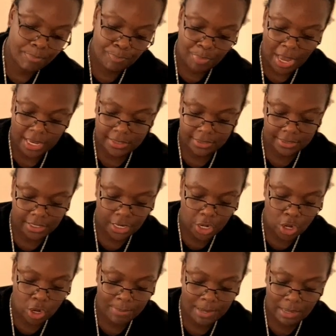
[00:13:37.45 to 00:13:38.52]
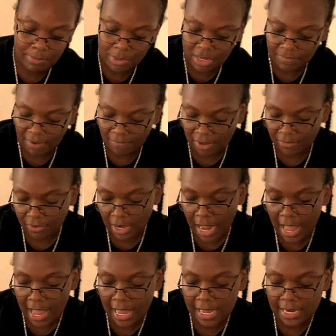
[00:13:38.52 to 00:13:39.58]
Best Kobe beef I've ever
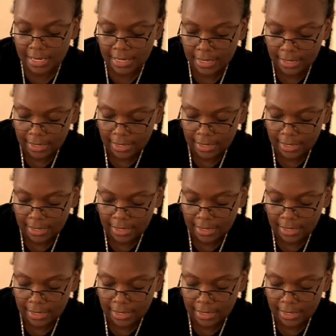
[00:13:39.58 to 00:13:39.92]
had.